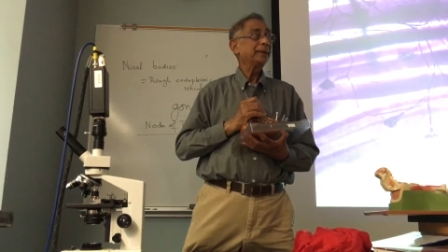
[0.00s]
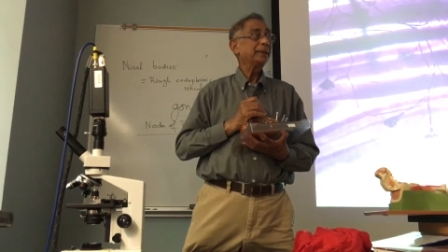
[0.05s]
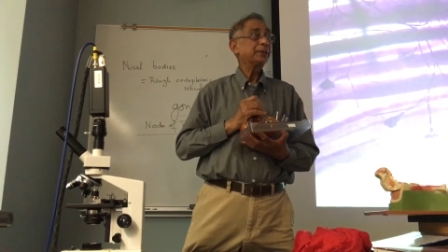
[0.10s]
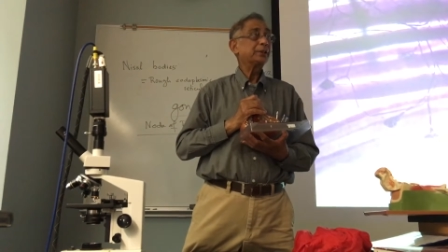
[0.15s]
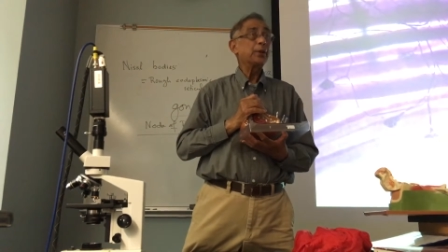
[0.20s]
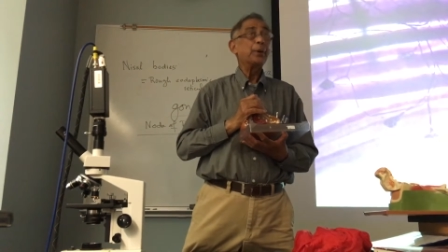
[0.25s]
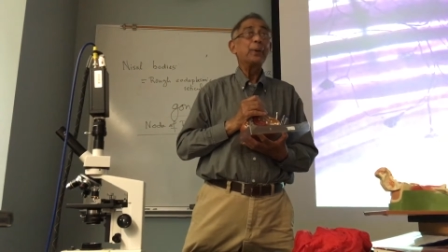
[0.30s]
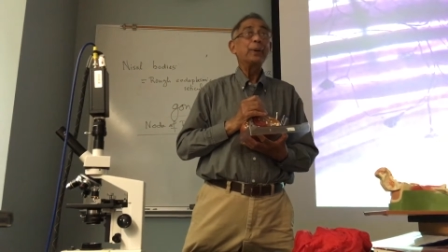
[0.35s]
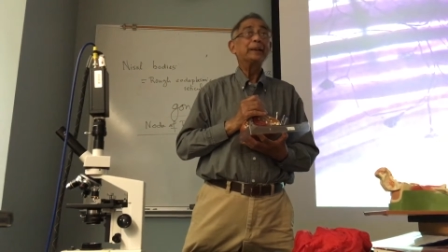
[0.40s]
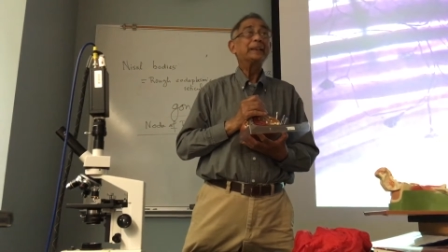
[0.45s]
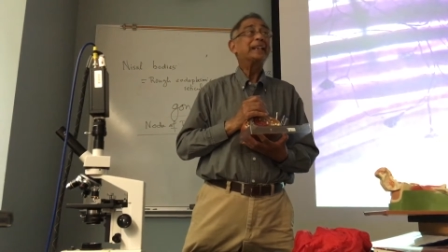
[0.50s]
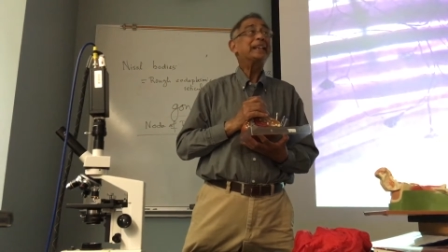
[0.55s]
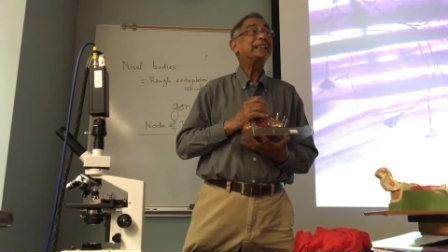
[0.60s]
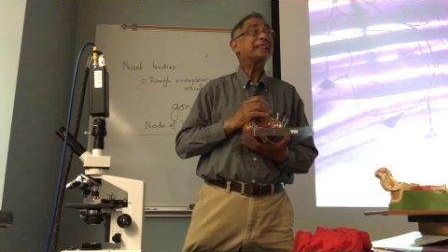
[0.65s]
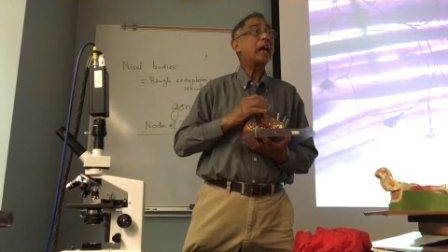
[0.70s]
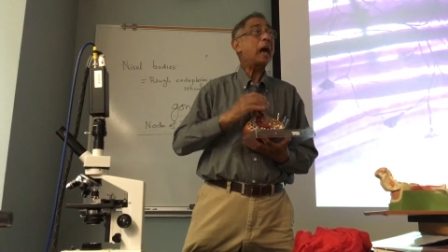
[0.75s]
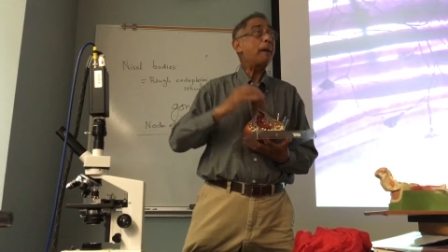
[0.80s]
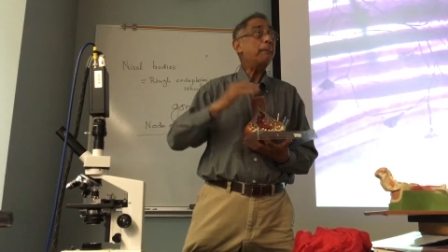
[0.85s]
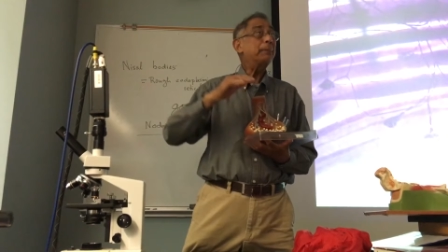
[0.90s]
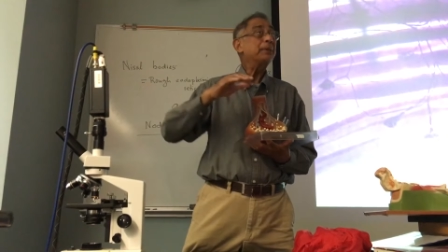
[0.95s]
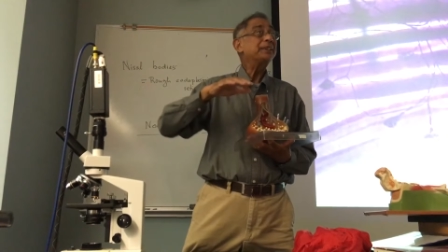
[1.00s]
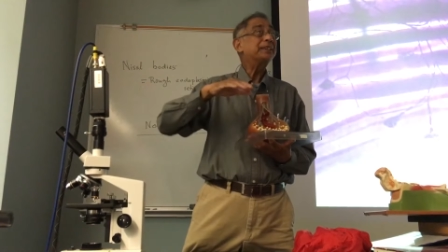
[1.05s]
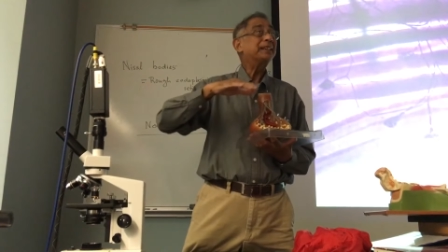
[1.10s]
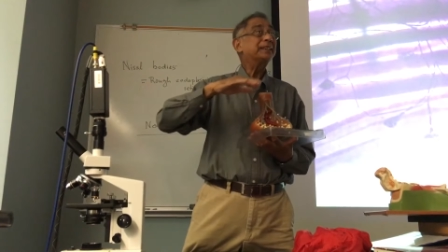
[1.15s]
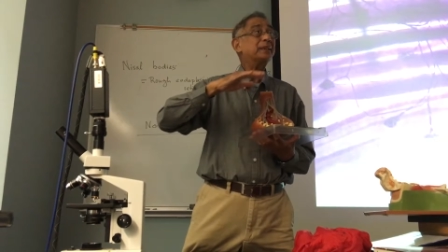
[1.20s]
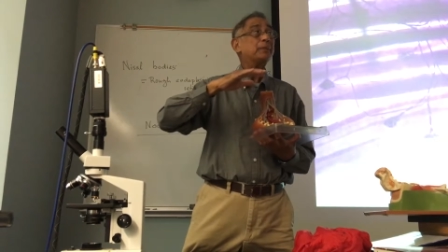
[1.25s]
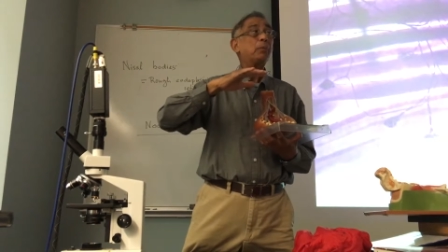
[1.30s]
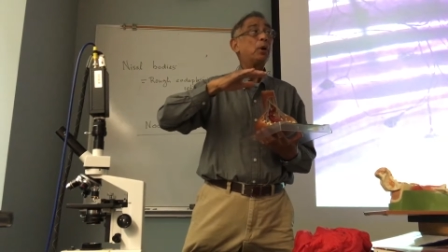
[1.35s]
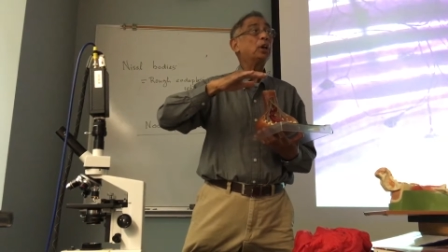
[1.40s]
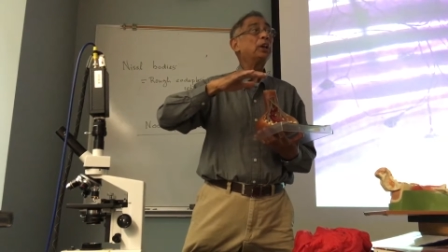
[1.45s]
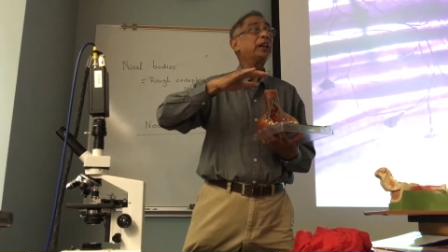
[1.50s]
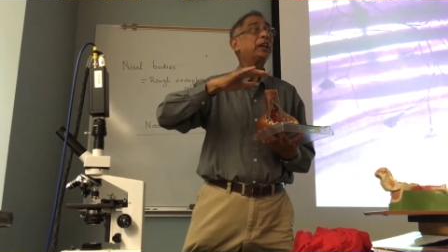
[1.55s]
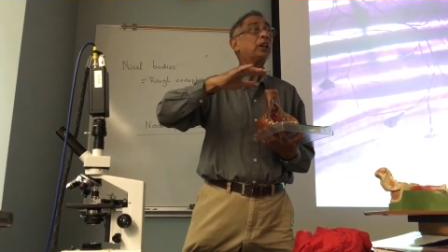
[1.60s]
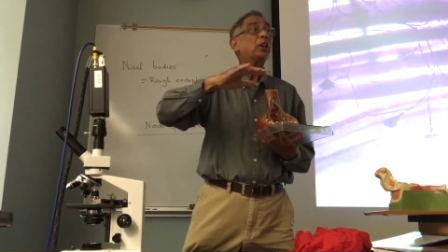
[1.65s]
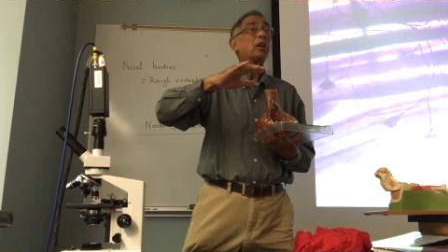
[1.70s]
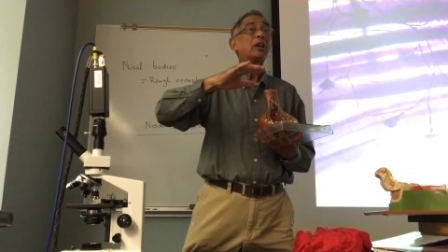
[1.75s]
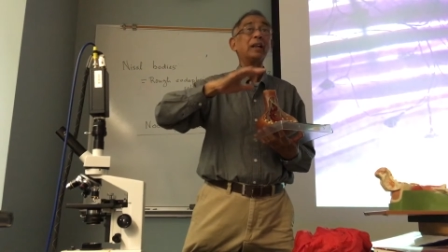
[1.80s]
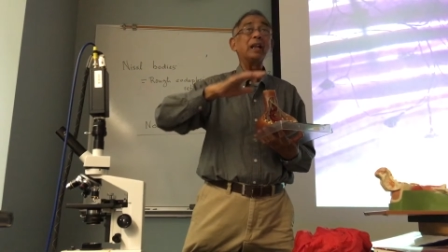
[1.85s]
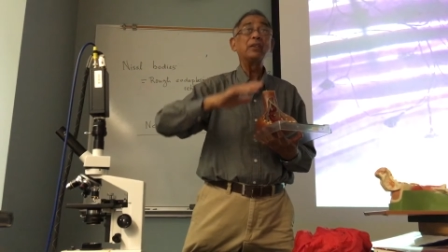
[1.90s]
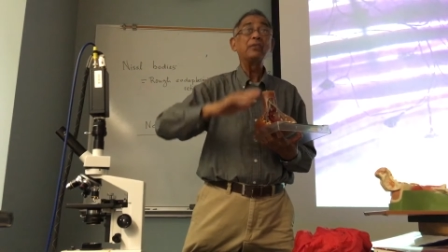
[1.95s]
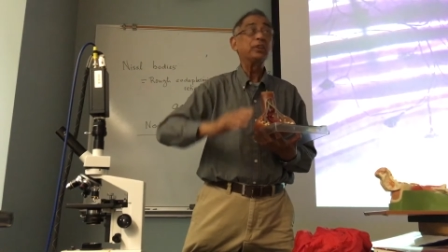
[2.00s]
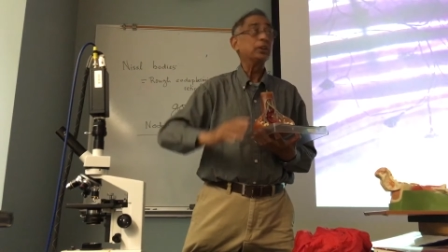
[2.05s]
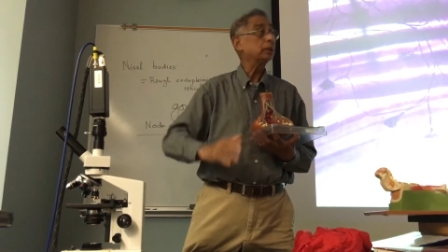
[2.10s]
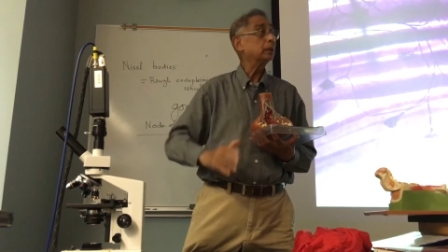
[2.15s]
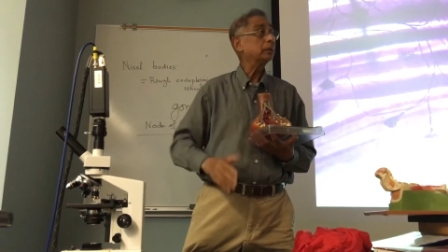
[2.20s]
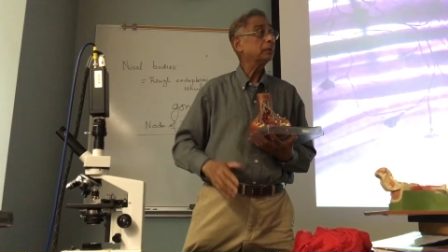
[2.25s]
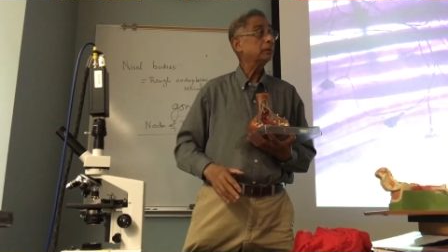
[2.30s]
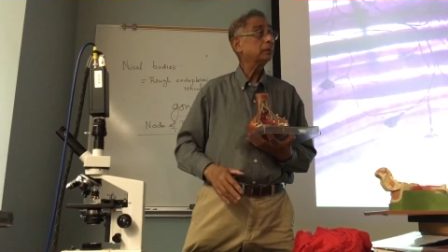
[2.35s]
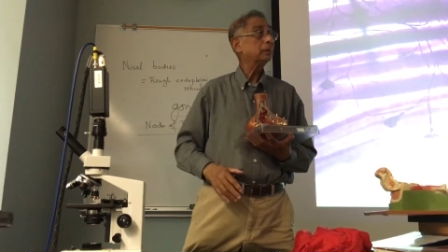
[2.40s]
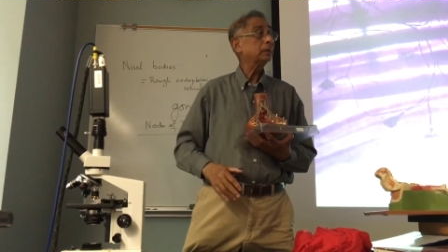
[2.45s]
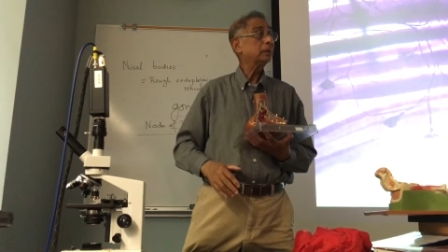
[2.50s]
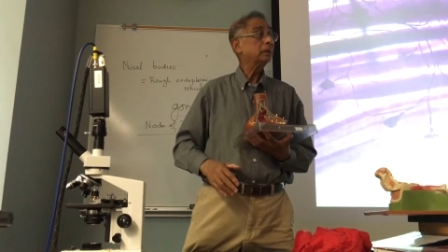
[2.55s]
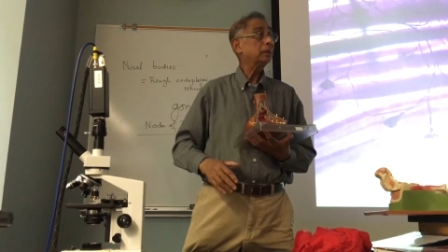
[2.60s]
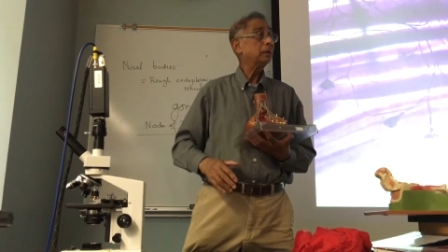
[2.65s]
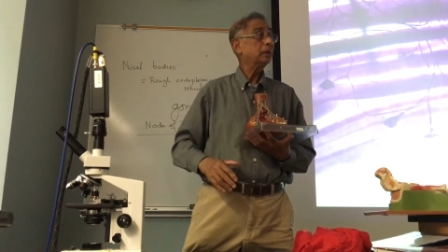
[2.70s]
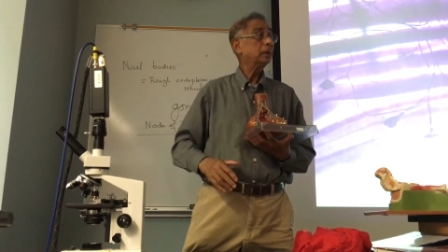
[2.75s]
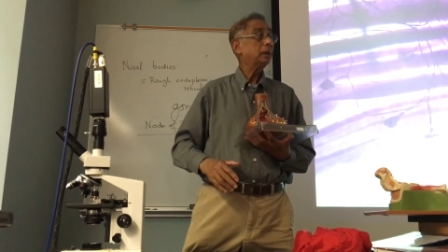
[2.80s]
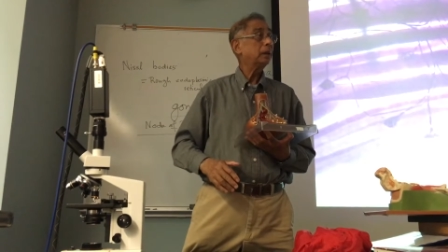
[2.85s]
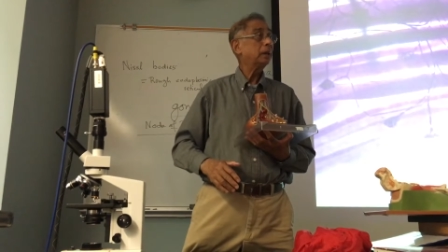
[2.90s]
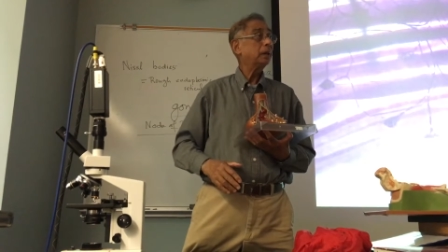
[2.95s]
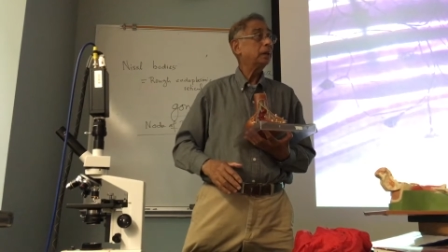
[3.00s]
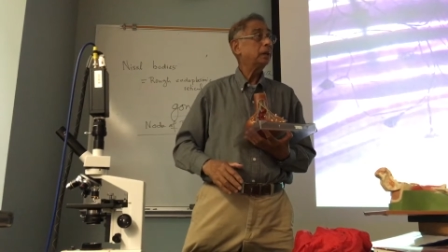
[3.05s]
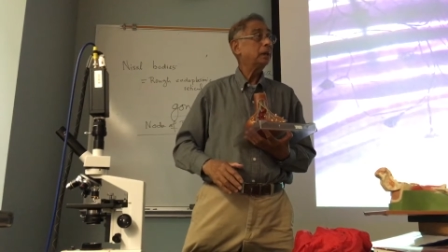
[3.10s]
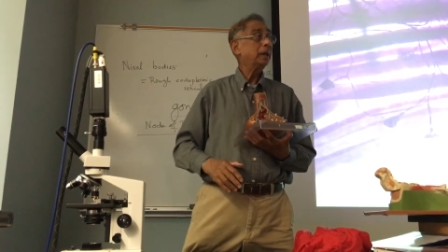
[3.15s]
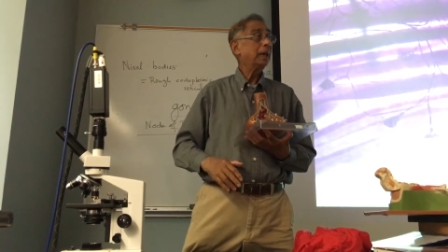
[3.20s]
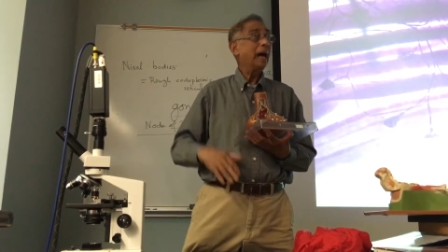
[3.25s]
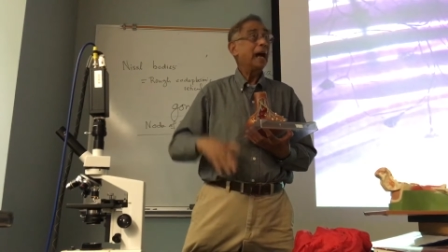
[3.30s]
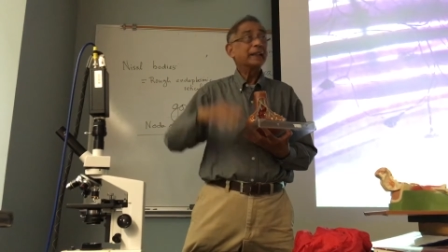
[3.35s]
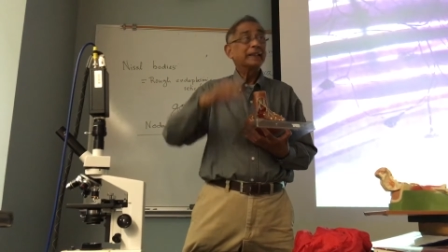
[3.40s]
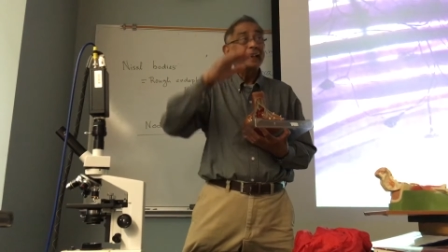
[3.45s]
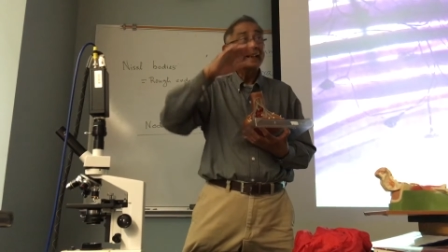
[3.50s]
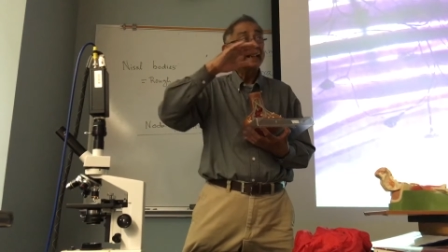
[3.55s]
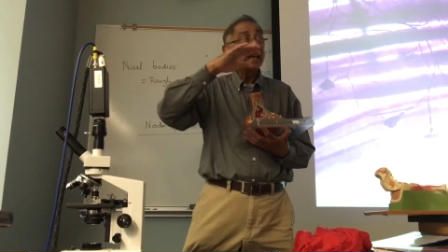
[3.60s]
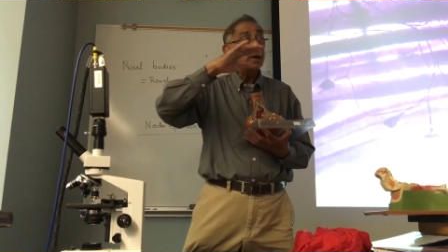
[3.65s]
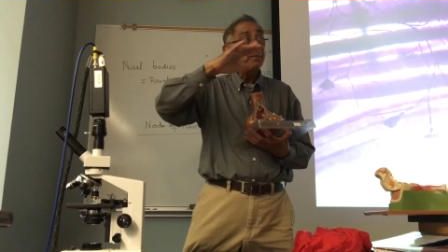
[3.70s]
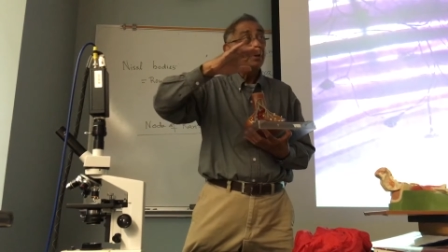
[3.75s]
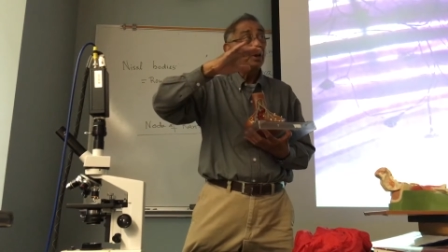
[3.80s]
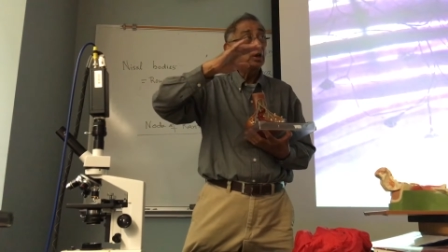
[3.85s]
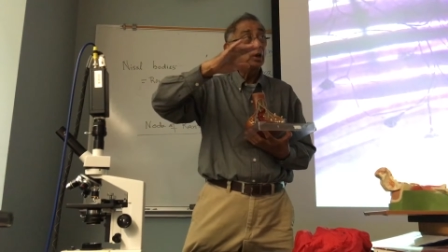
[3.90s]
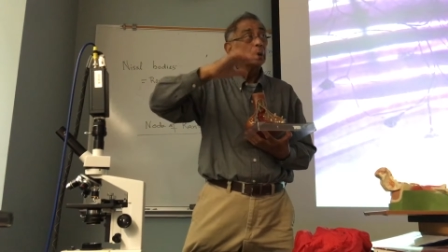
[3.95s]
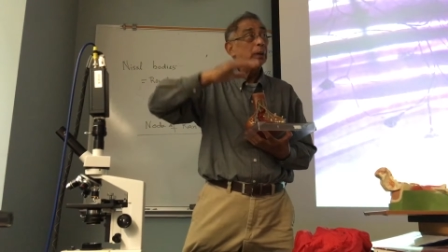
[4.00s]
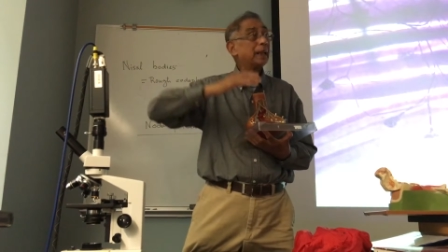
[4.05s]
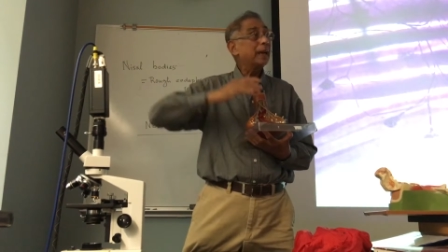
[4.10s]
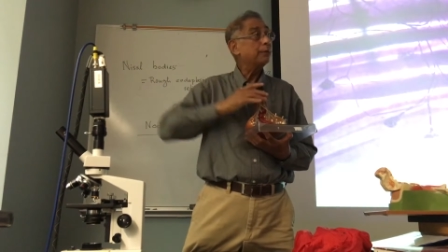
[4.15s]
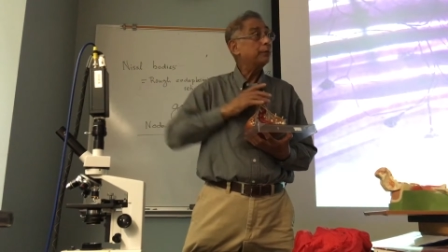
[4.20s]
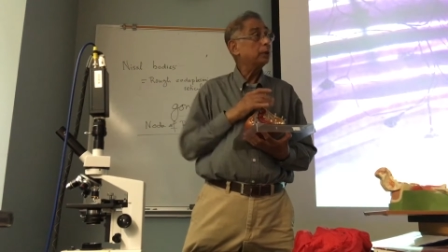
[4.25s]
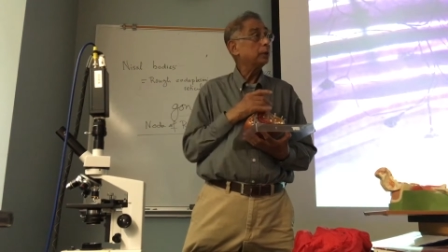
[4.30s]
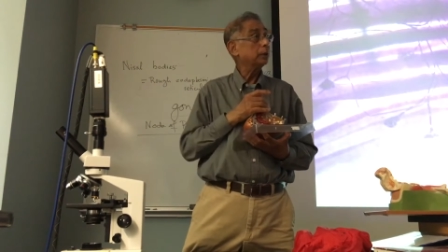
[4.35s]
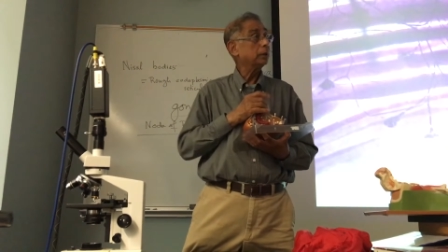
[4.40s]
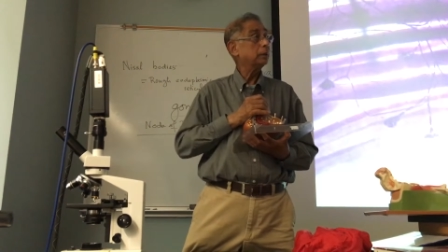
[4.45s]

So this happens at the molecular level, at the chemical level.